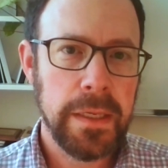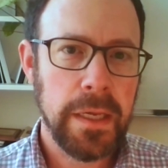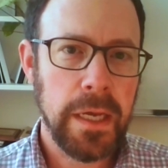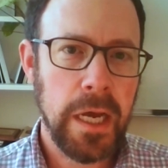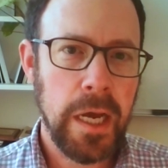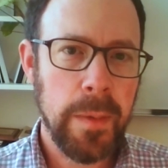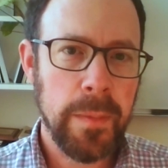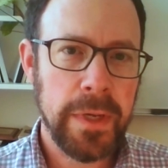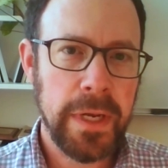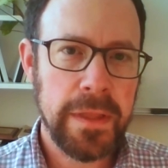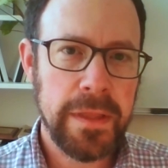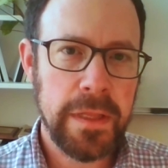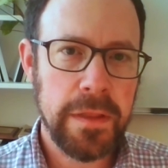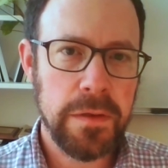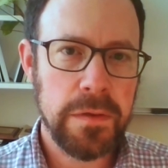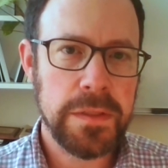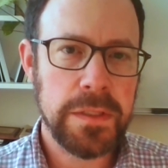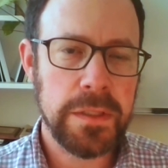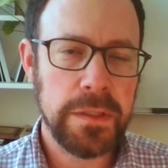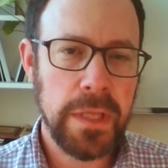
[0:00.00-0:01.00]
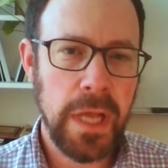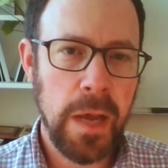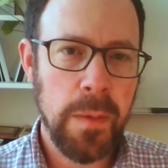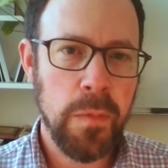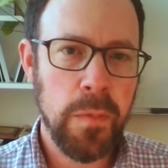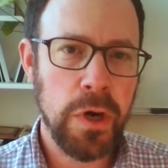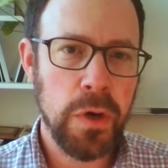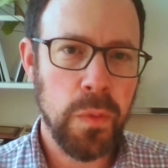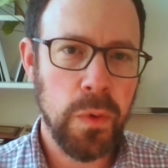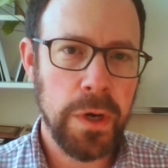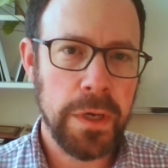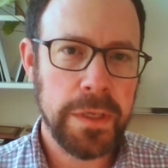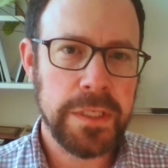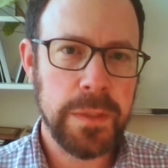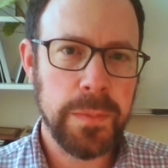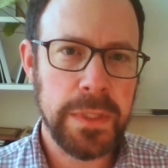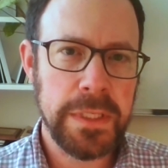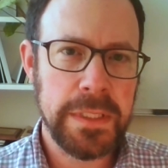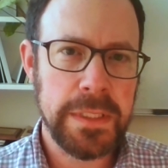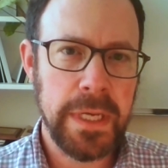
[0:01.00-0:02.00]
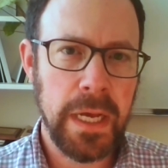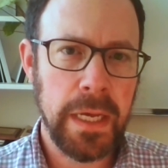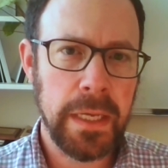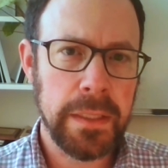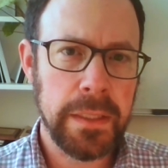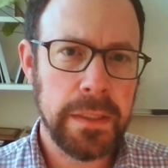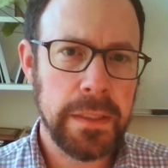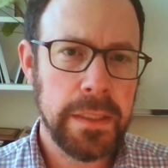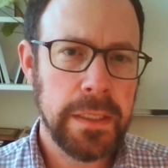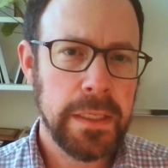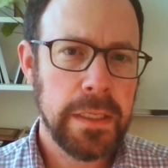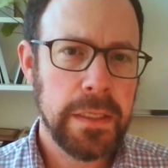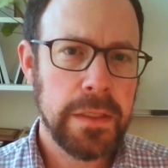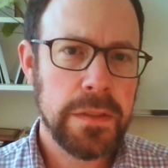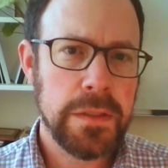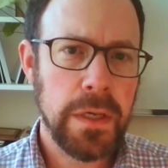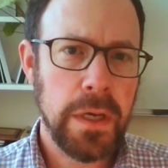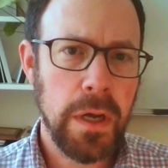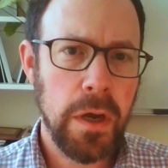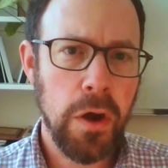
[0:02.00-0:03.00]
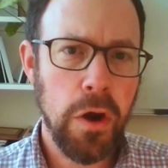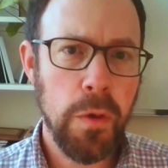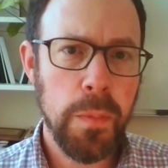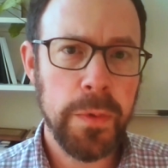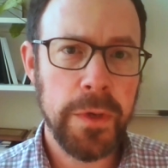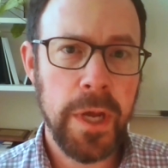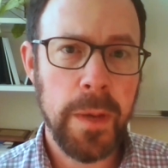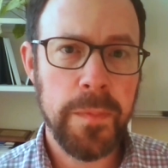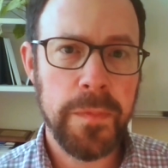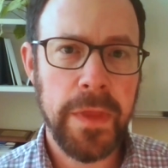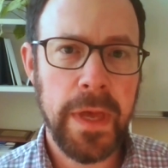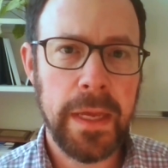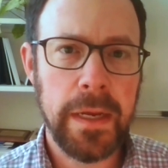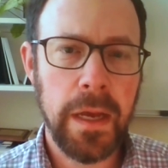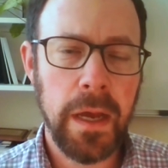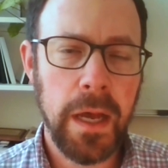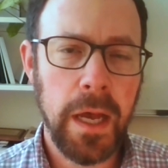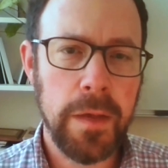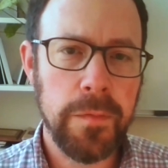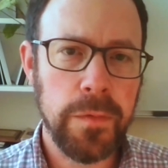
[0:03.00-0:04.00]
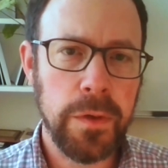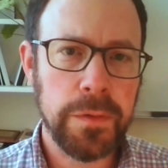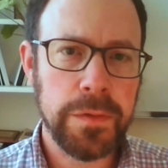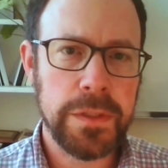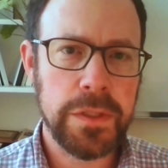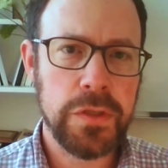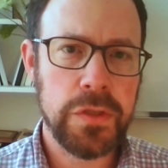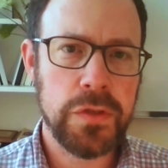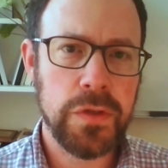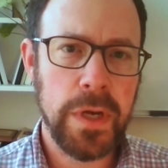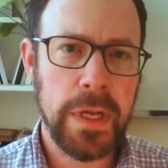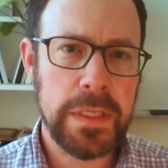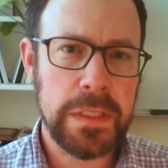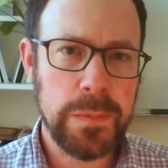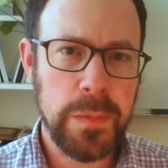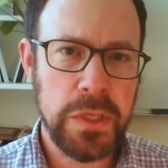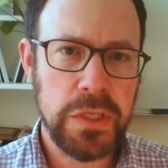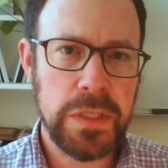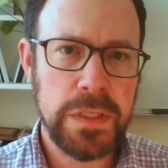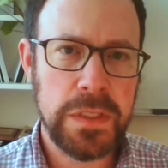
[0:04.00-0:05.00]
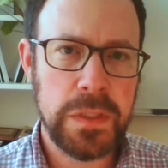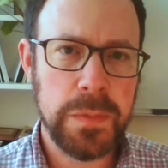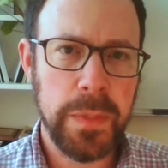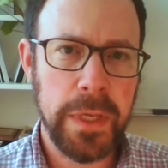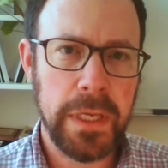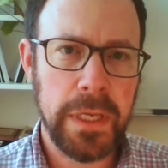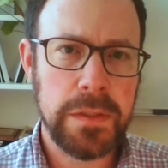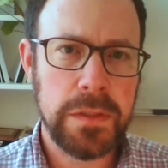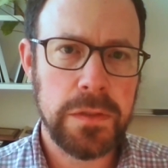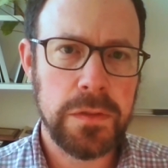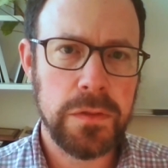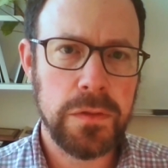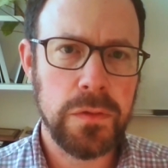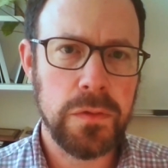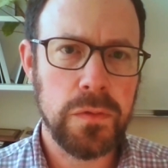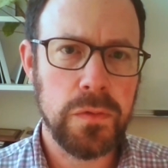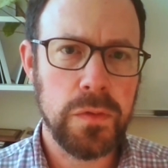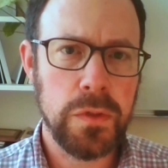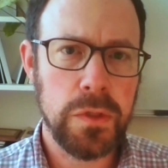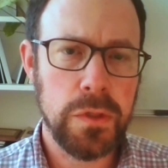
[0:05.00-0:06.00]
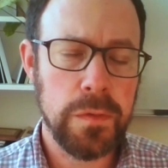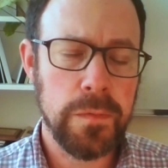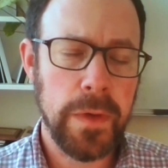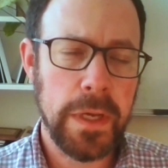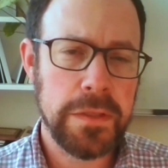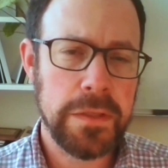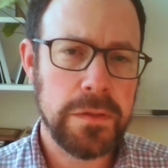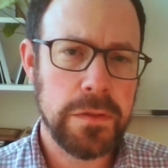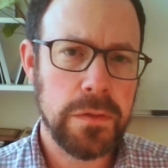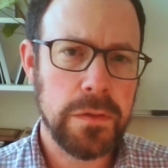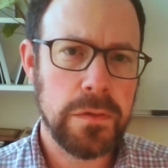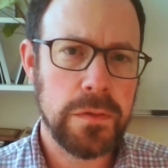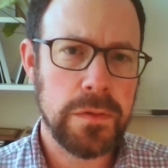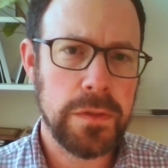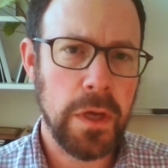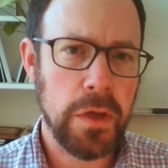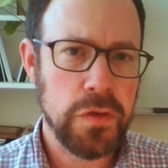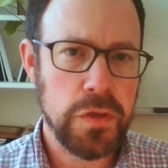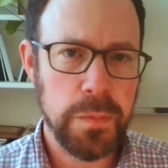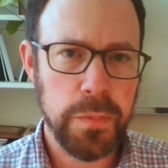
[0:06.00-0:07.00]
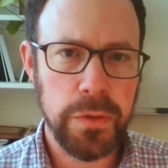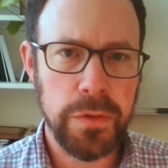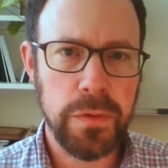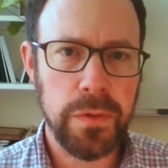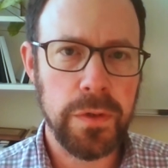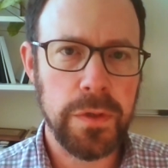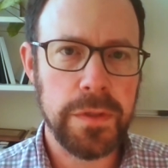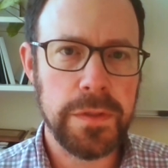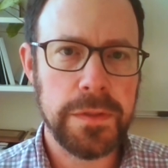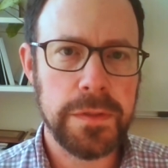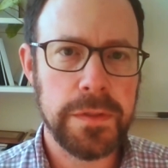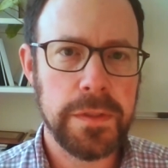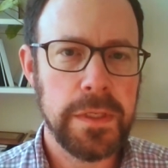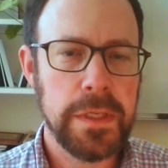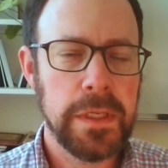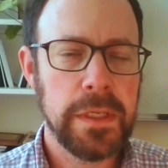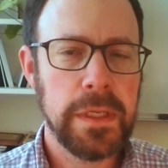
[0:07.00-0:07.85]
Um, and I think there's a lot more work to be done to open up that high voltage transmission space to new investors, entrepreneurs,